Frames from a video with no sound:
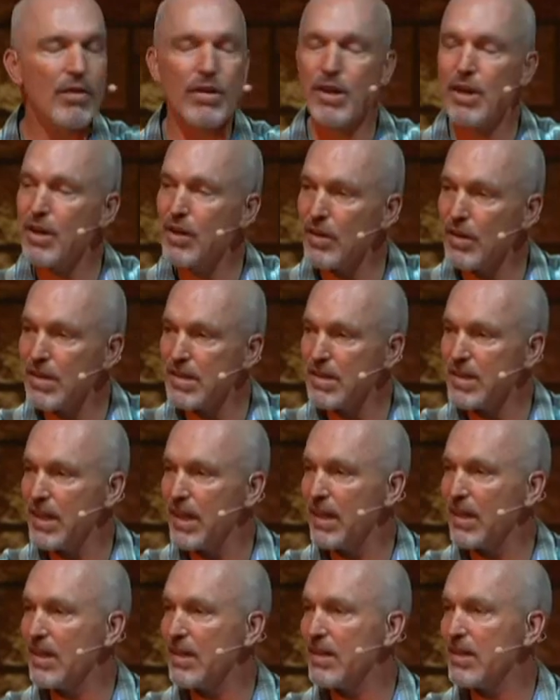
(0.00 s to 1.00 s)
your
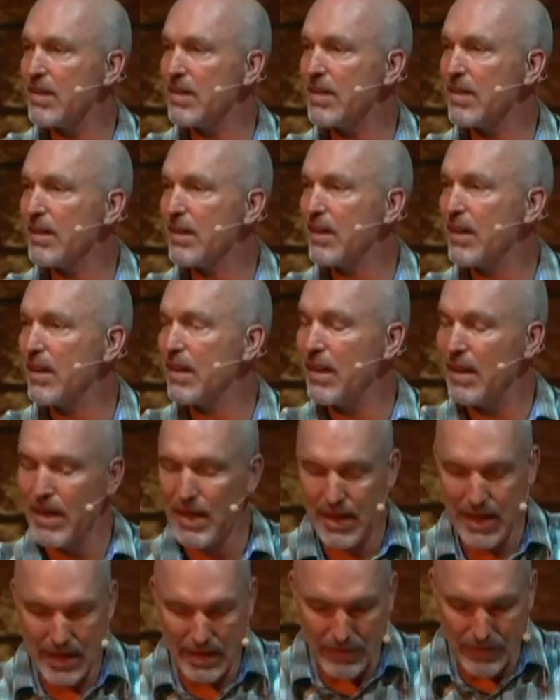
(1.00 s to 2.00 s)
sins
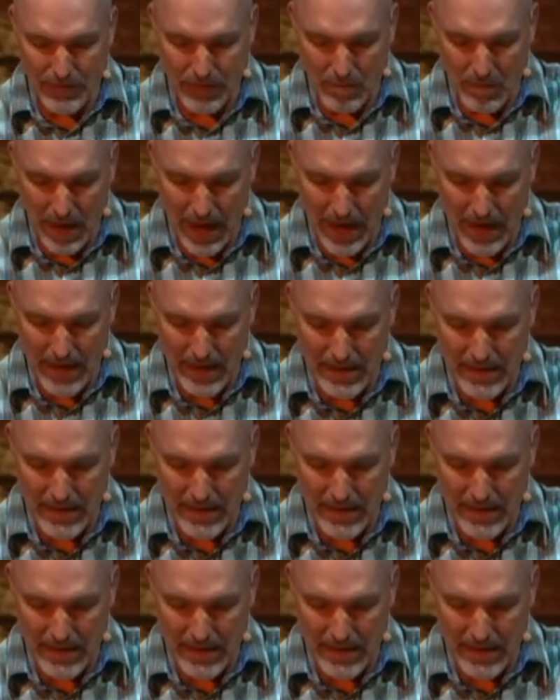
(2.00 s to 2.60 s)
and for mine.